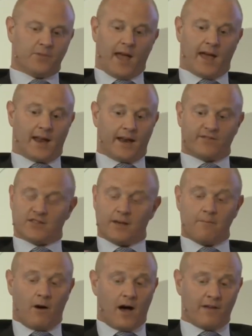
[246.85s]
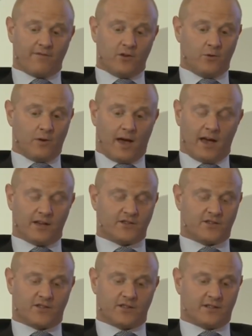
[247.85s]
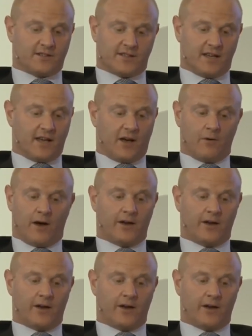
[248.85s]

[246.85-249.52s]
And I have to say, my view as CEO,